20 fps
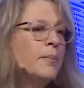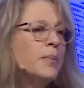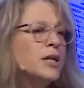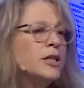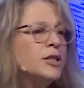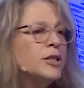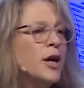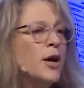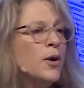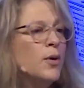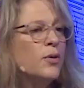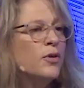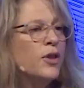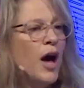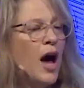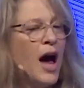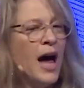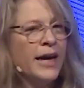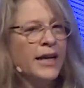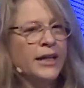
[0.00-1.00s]
So the
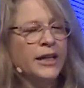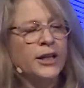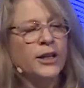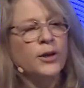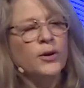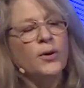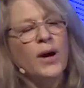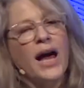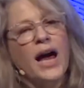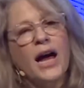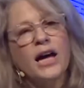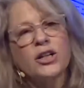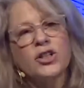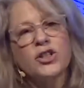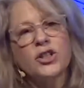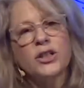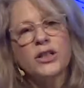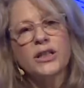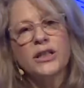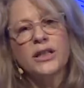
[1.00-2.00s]
IQ
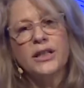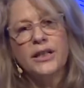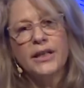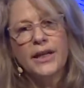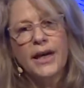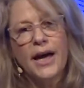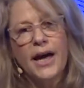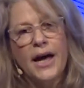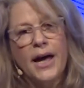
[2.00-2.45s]
actually,